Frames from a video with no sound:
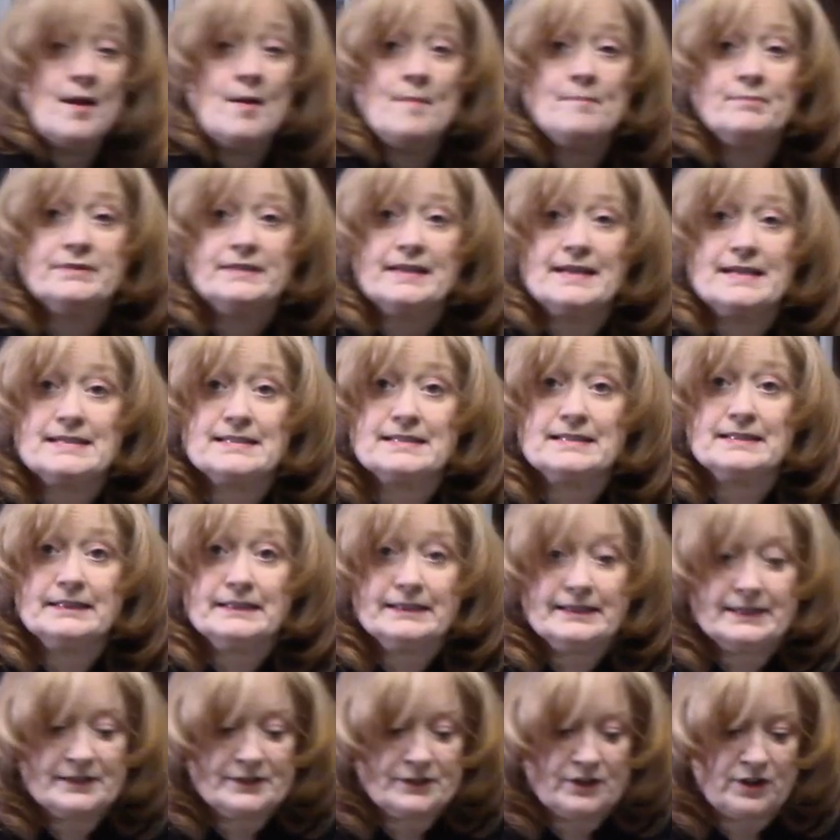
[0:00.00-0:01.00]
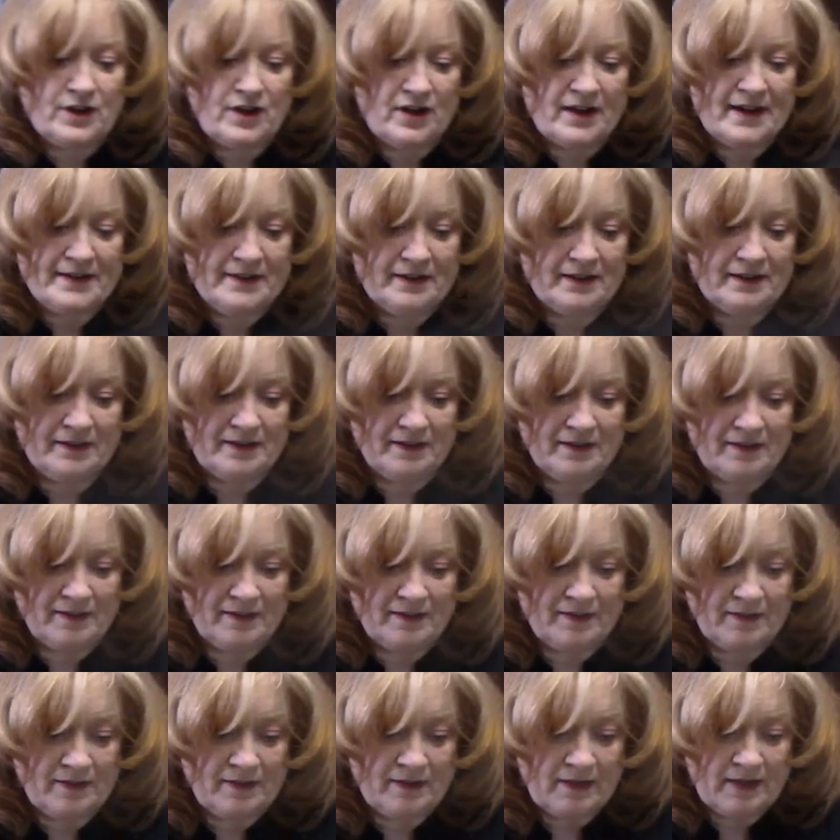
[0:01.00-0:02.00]
Place a lid on.
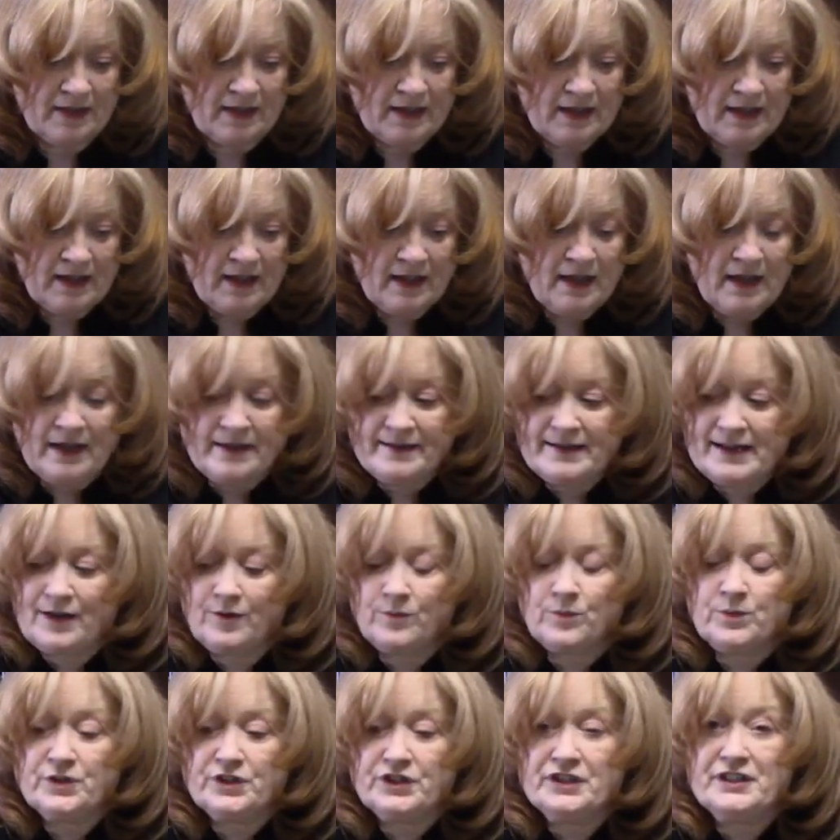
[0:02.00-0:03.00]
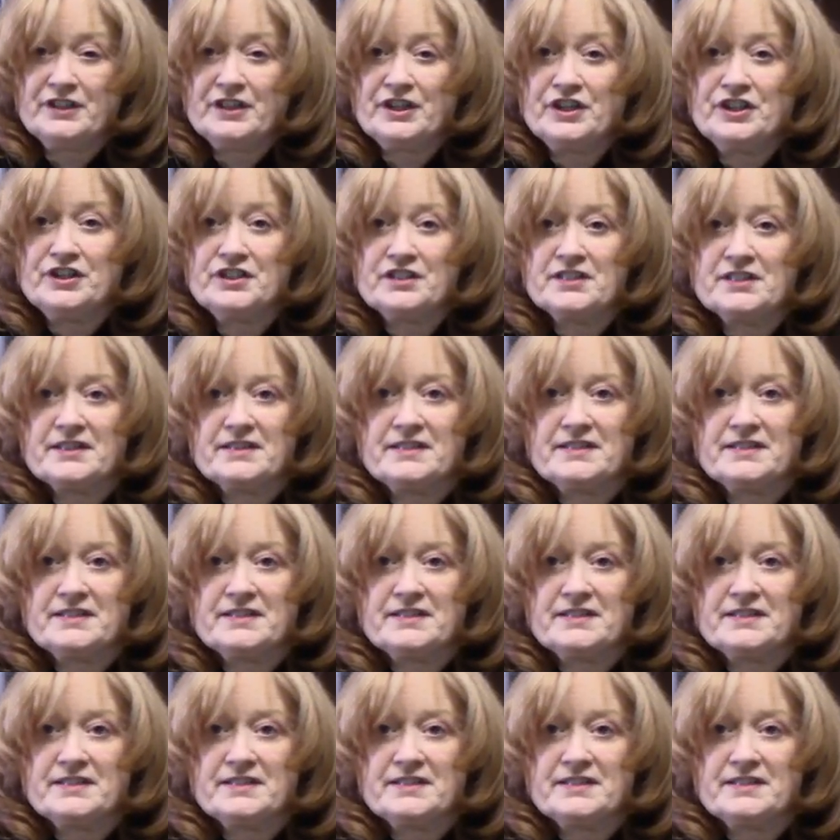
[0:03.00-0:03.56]
Now we're going to cook